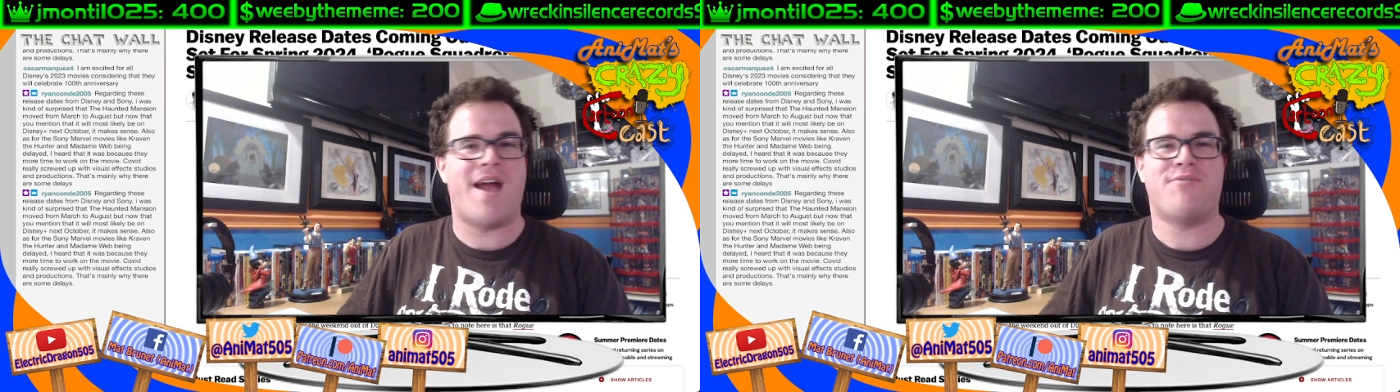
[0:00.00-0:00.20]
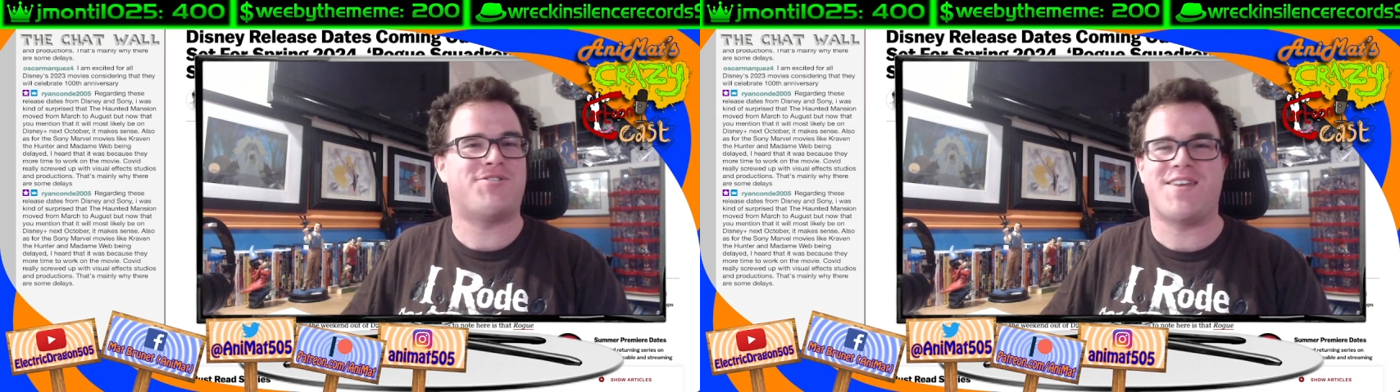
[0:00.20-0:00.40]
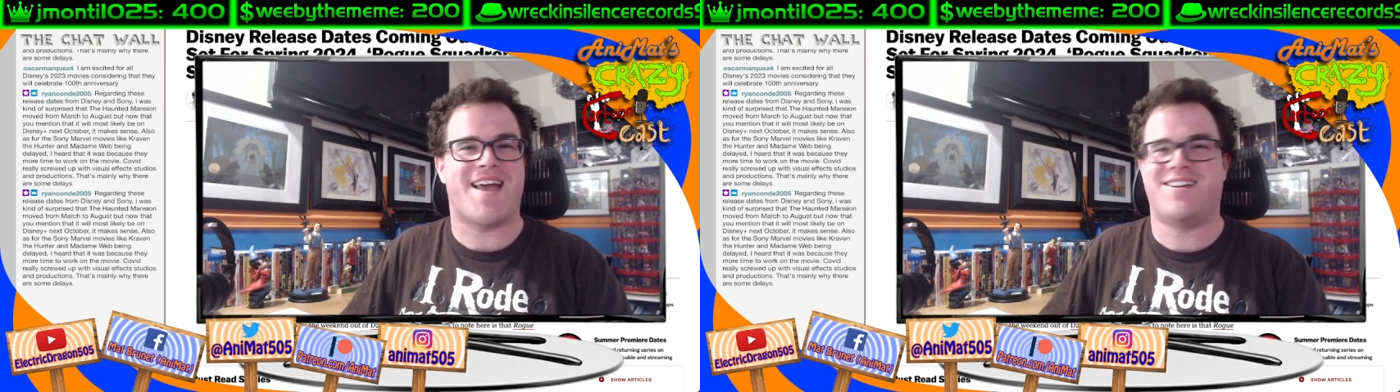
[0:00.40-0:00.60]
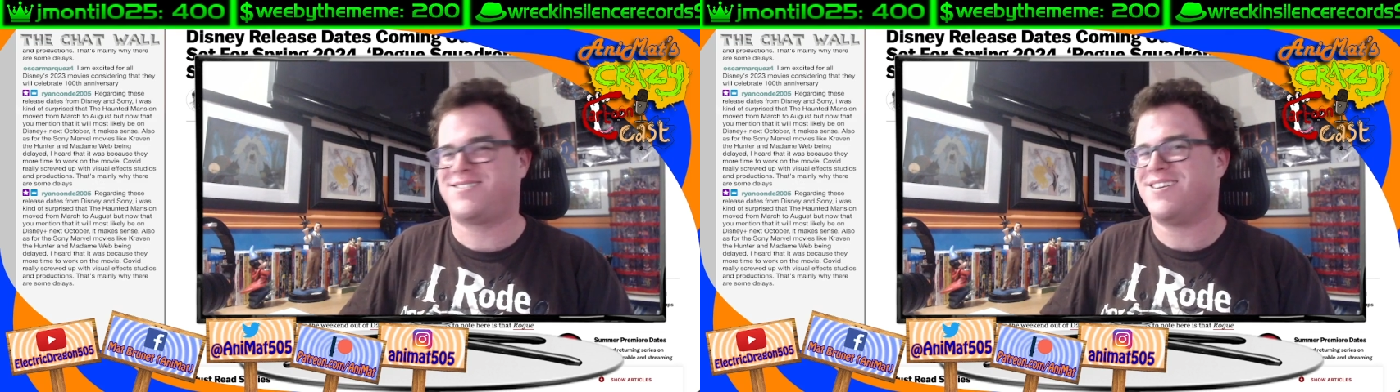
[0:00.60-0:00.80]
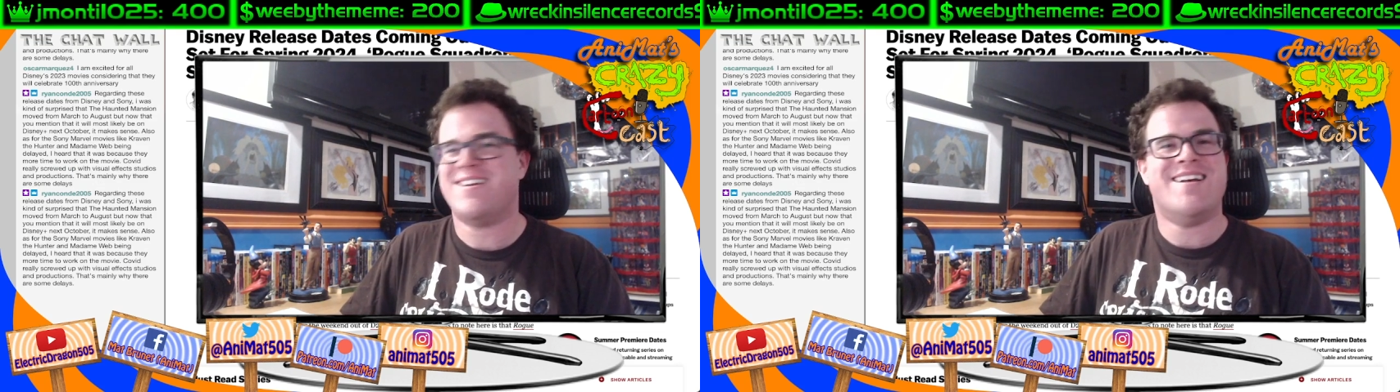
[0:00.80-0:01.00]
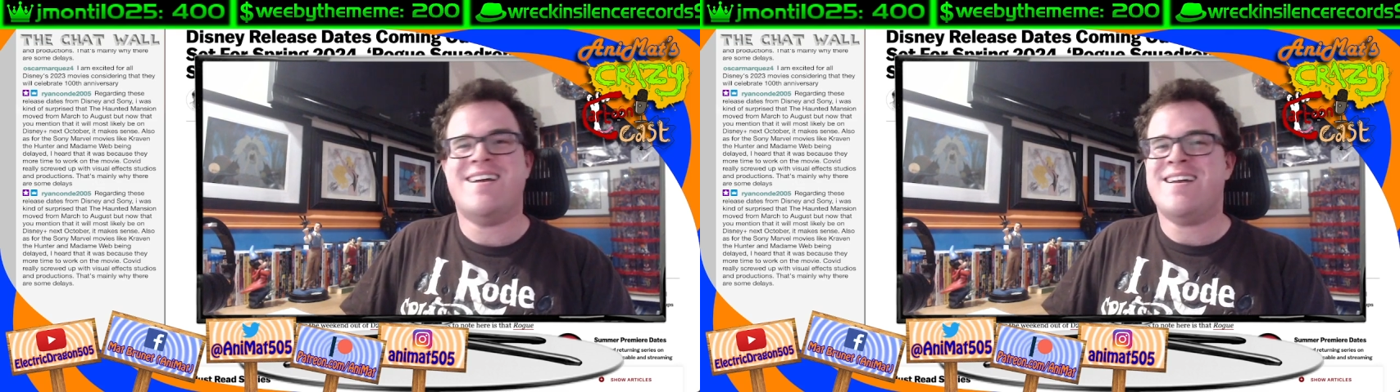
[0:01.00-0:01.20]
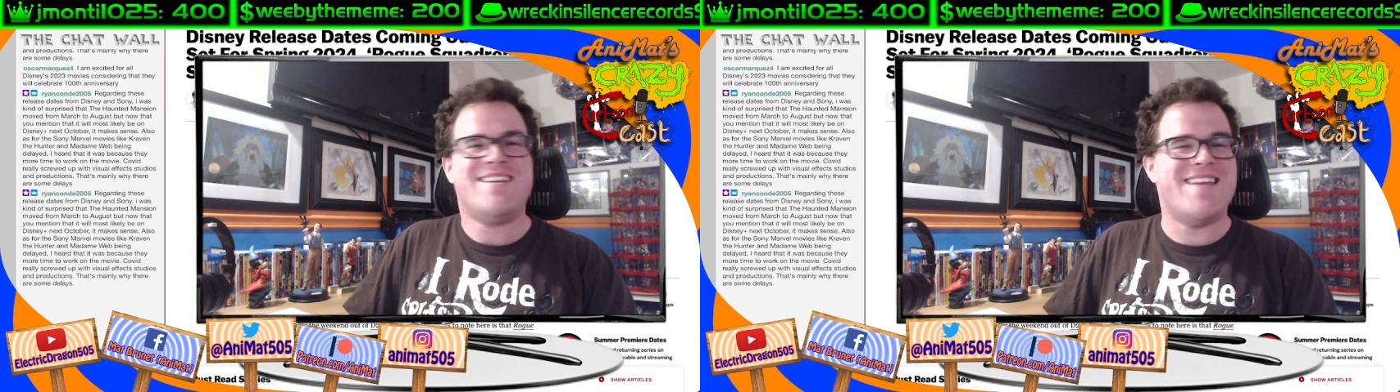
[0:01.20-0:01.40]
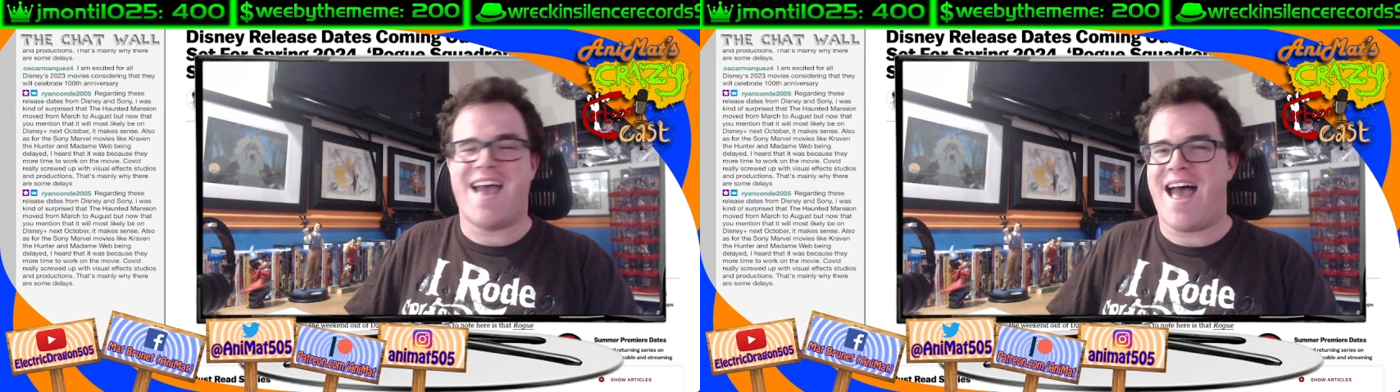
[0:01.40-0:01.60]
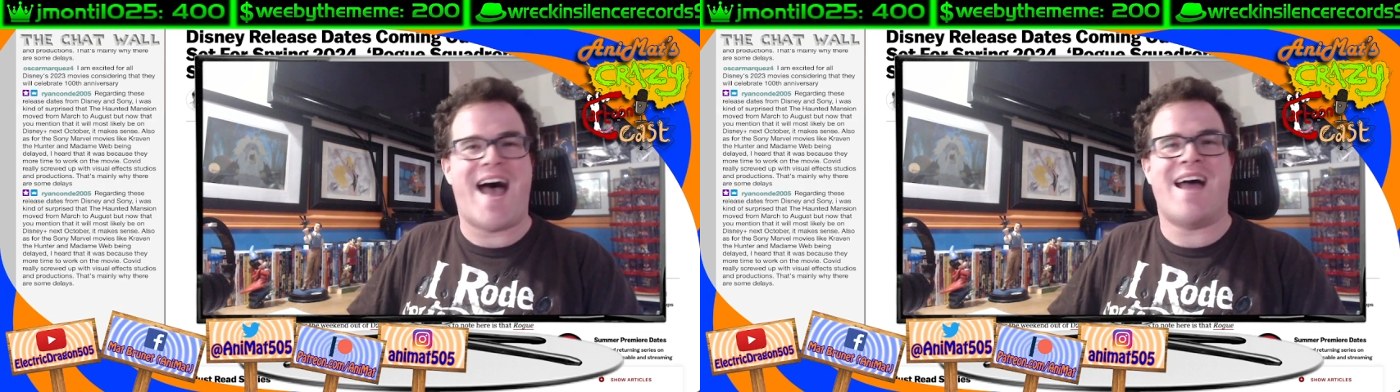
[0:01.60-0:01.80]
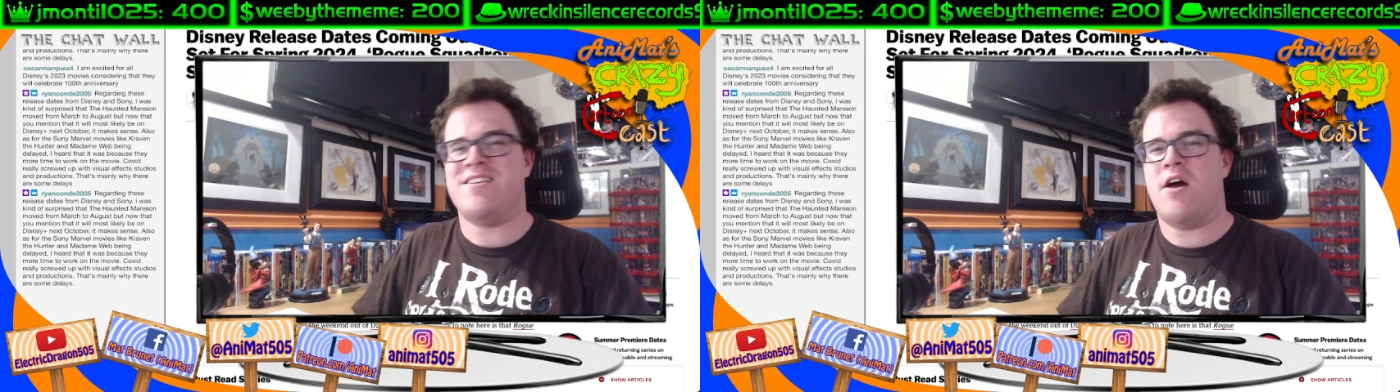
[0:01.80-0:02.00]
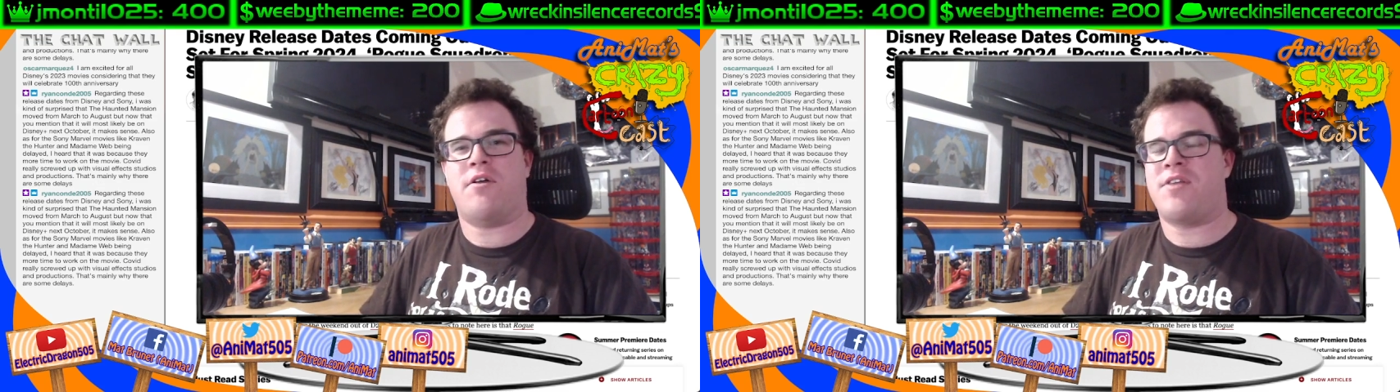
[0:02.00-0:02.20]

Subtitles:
Everything else, yeah, no.